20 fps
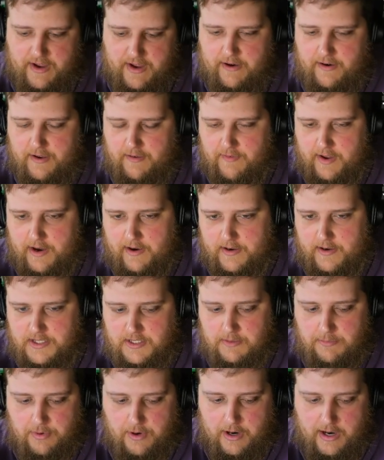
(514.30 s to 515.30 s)
very
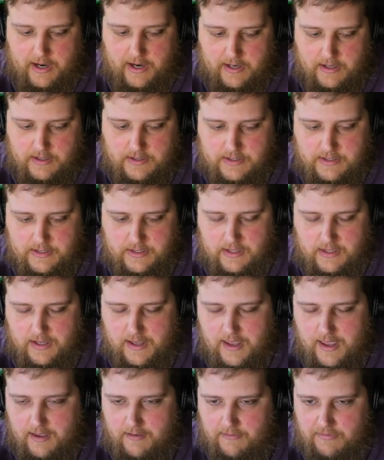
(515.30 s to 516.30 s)
surprised
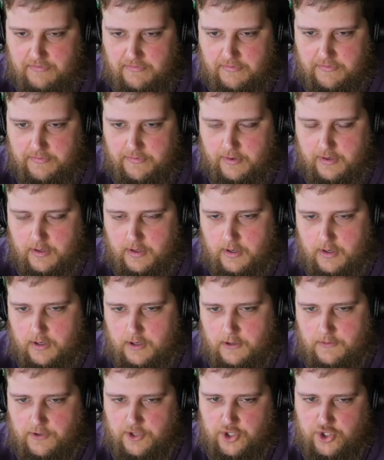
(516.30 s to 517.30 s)
if
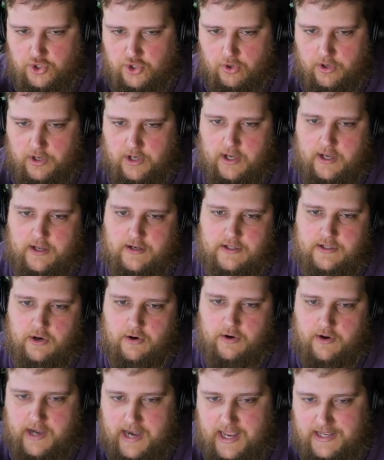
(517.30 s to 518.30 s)
the shortcuts aren't
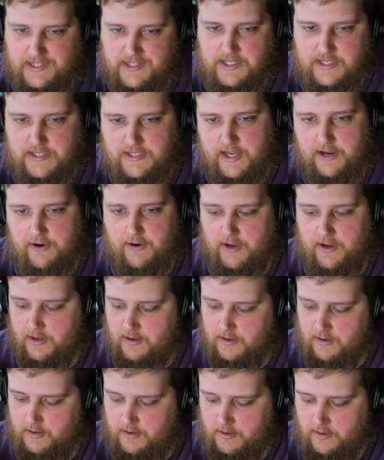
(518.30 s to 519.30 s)
necessary
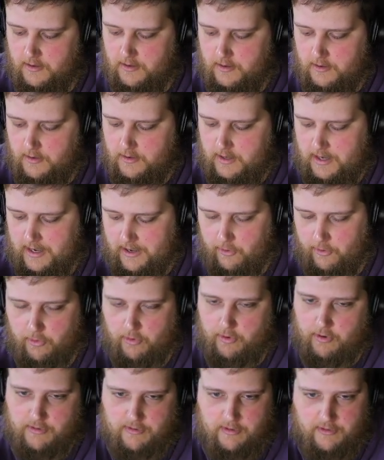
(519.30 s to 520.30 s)
in
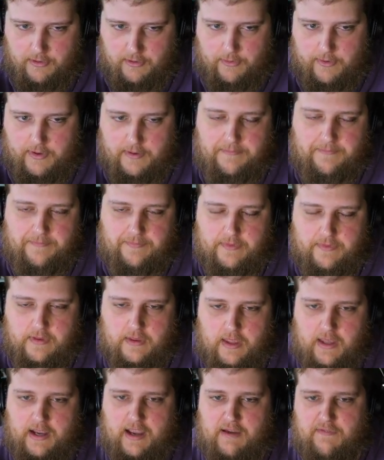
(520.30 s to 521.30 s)
order to do it.
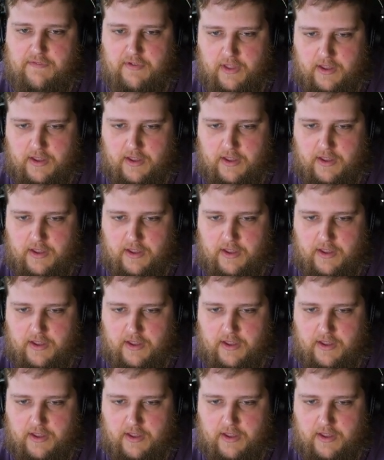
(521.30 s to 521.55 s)
Like, I feel like the